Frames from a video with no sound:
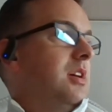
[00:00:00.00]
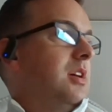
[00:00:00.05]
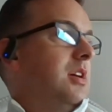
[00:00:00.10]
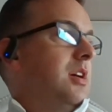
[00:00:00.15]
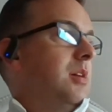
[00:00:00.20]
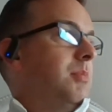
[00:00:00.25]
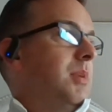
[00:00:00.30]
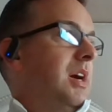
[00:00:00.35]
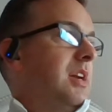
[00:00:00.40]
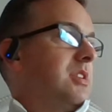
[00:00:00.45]

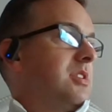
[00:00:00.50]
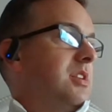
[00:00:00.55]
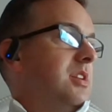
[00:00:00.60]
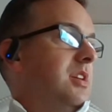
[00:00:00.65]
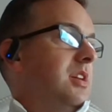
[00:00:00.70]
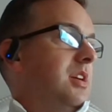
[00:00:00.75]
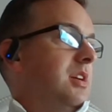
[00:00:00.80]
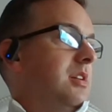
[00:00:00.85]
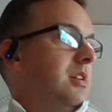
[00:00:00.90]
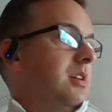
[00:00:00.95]
um,
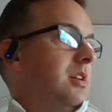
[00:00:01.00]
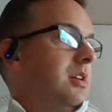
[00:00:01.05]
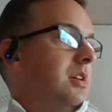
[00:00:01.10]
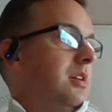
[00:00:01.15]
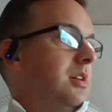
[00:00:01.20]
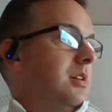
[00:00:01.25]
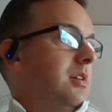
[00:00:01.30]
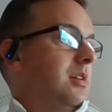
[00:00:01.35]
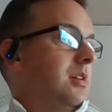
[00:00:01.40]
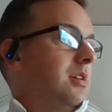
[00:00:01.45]
actually,
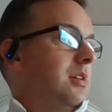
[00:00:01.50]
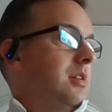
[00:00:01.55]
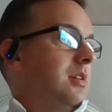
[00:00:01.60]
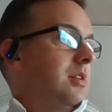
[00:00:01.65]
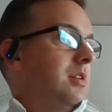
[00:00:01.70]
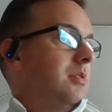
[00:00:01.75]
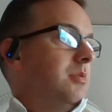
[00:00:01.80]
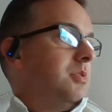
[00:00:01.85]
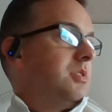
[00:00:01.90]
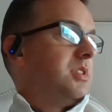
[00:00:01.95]
uh,
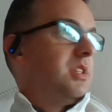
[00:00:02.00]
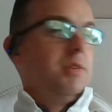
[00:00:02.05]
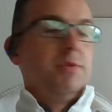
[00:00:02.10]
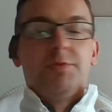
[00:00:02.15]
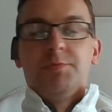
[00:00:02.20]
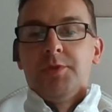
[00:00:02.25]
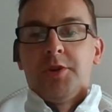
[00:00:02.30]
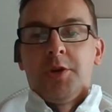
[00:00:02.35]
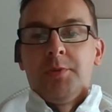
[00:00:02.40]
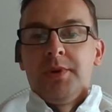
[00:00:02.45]
it was
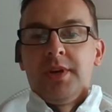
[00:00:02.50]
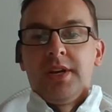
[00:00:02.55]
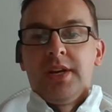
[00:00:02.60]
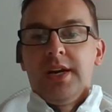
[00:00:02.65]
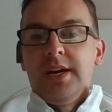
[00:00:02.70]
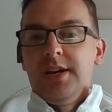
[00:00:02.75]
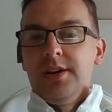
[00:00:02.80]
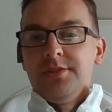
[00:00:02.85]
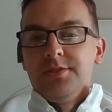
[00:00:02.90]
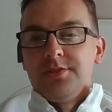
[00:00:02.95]
it was becoming
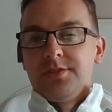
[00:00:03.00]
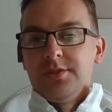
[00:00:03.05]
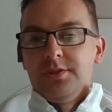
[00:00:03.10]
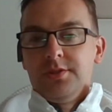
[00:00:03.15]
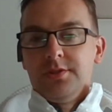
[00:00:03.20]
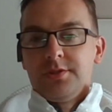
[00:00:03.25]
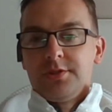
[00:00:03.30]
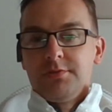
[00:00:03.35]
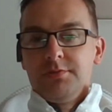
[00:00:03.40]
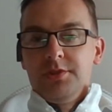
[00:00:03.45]
light on
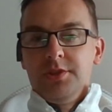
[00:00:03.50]
stores,